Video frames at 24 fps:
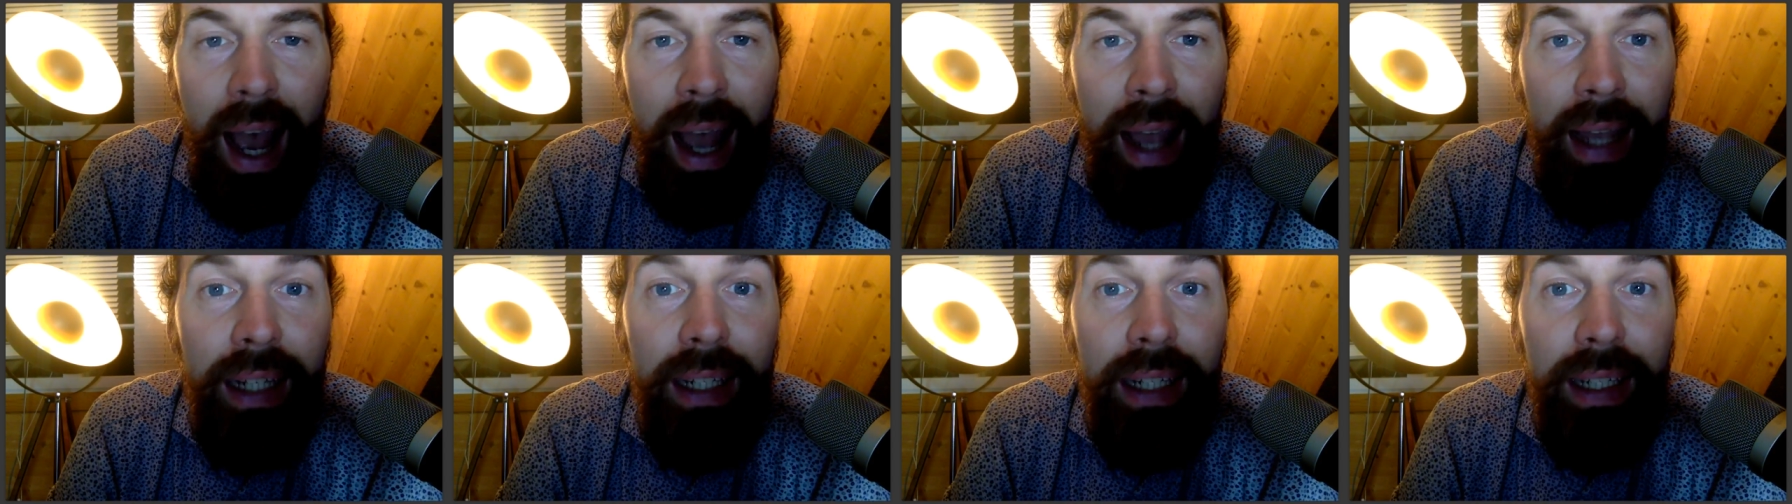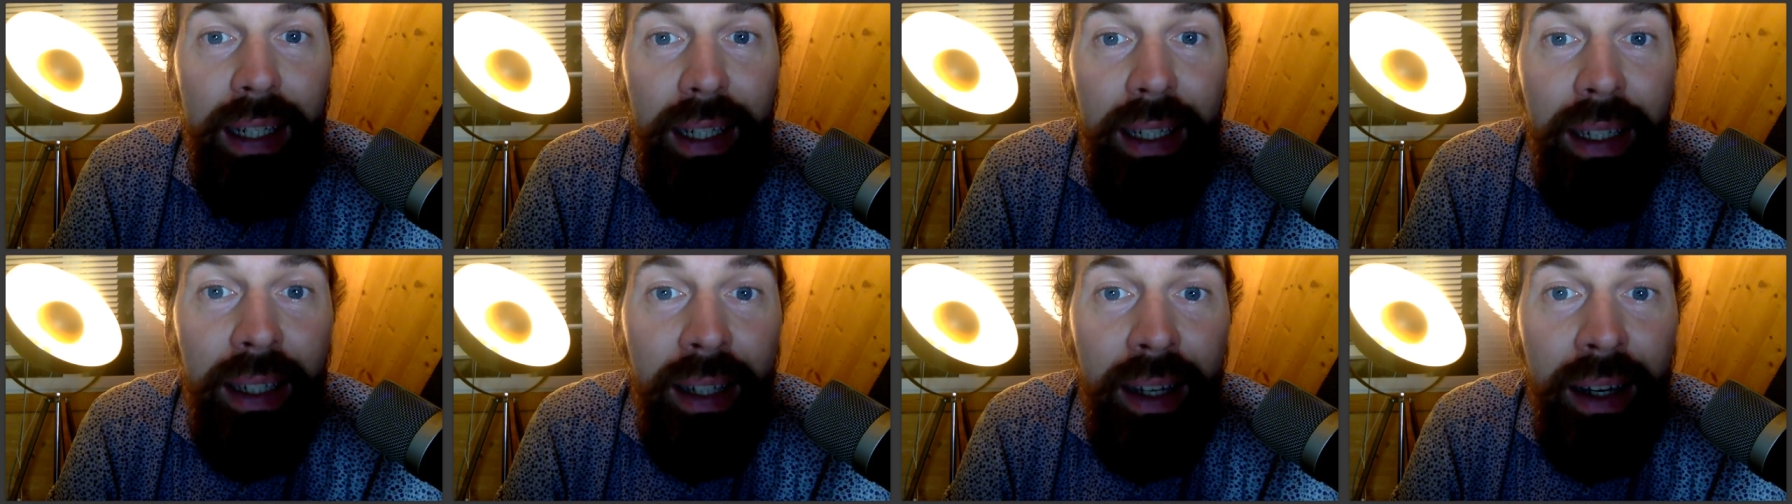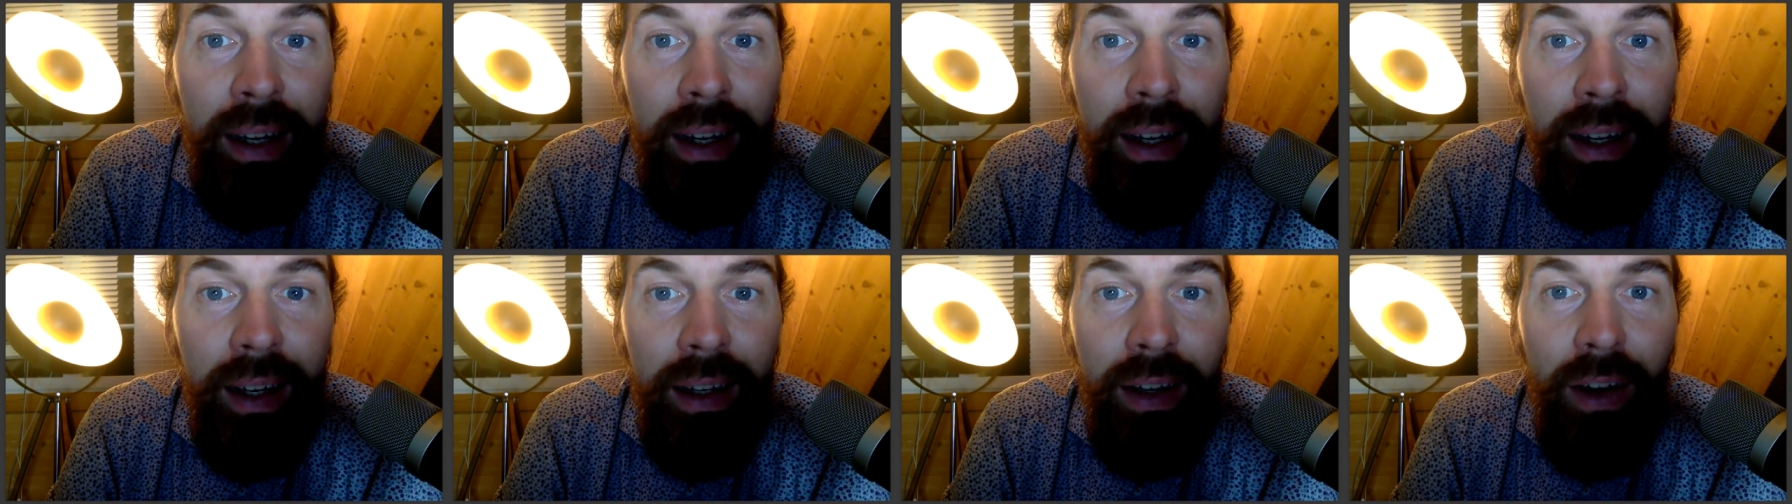
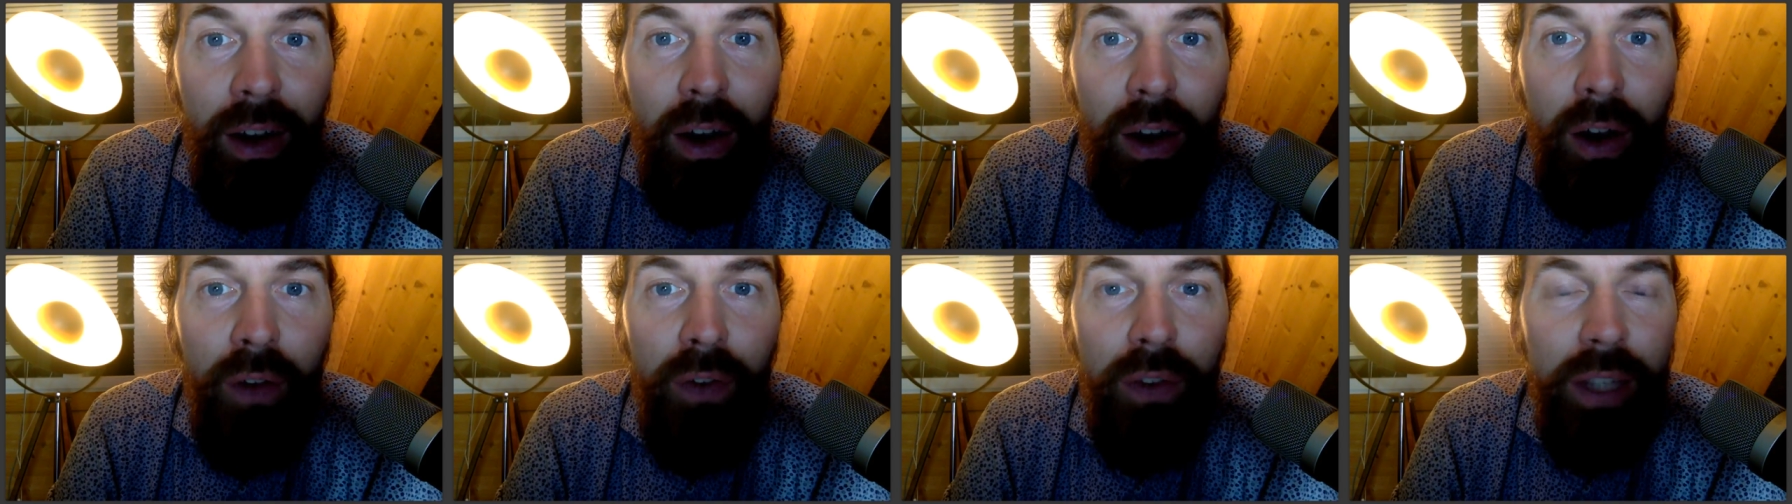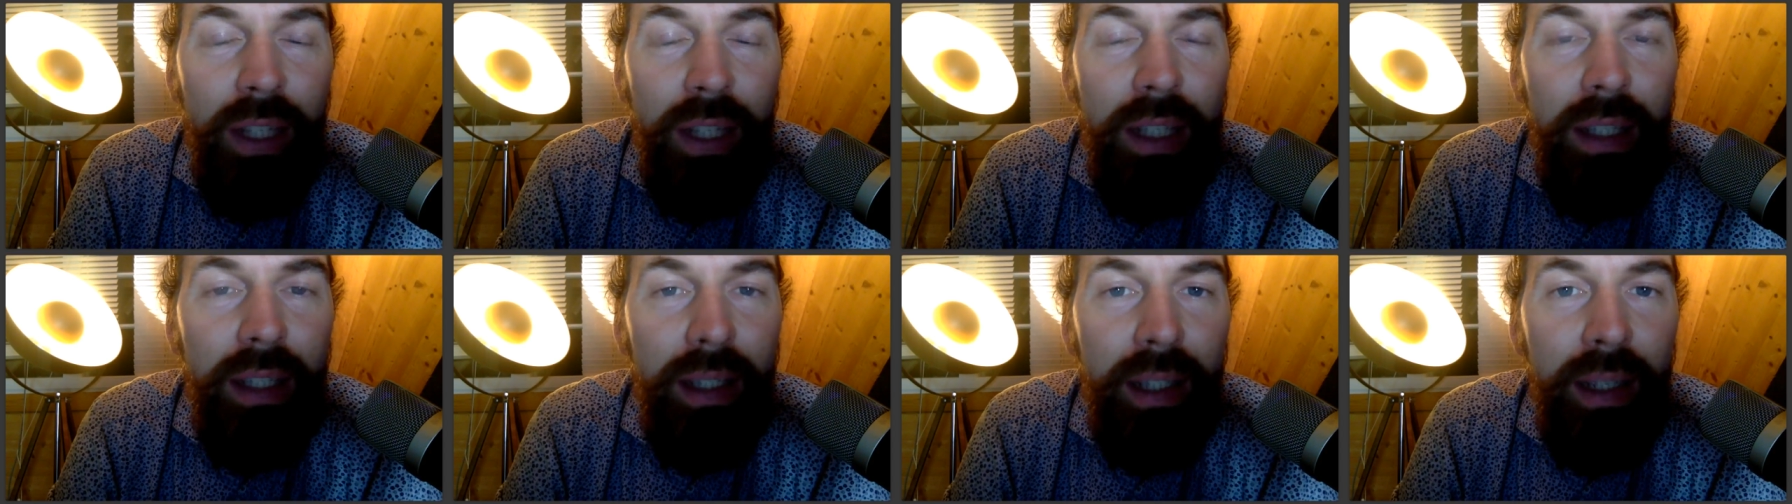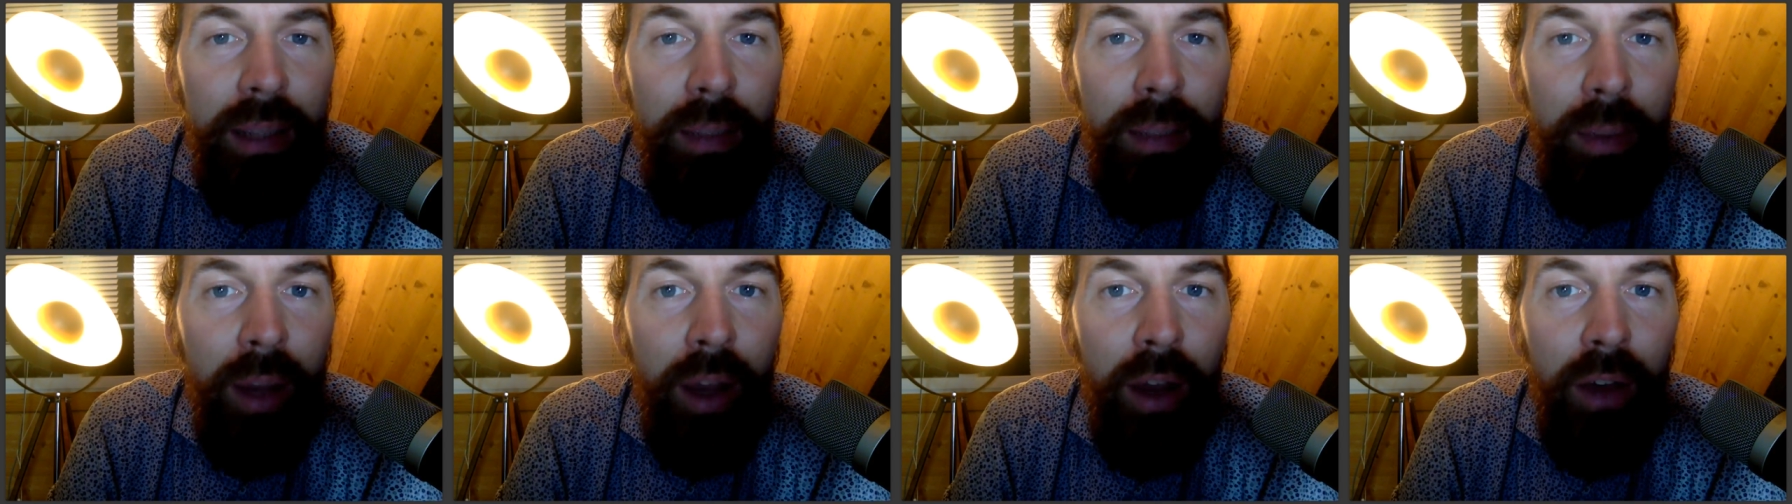idea of this
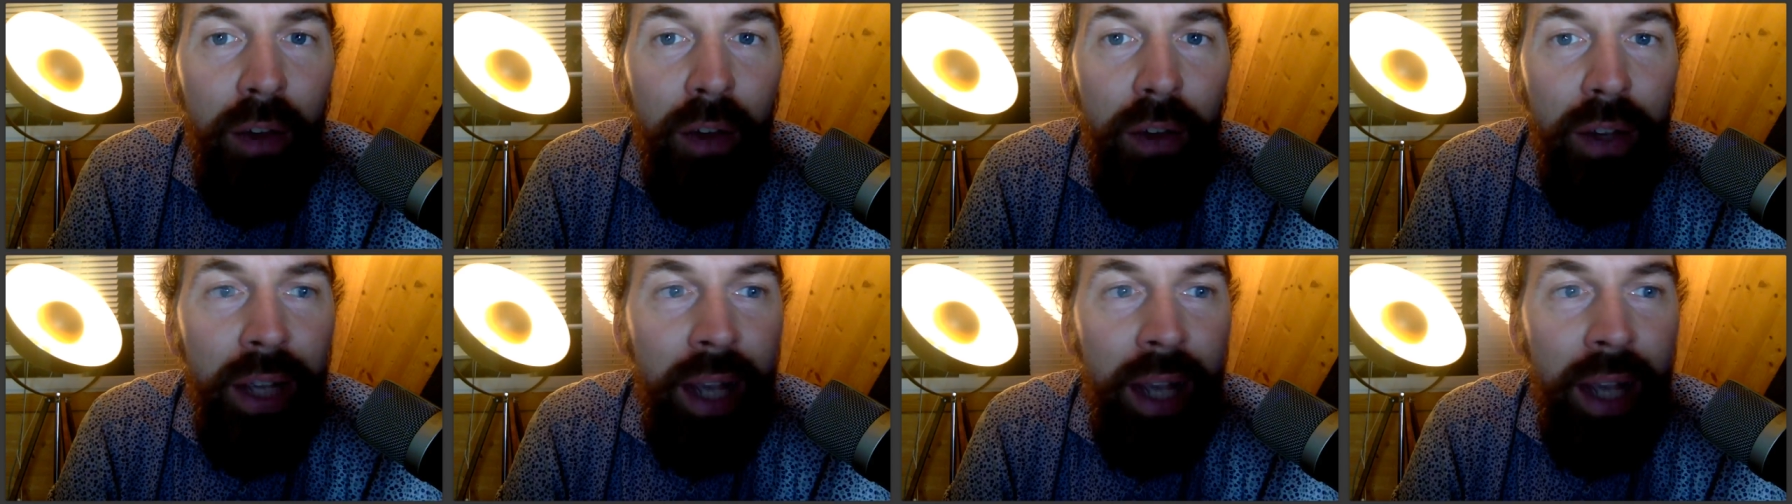deep love.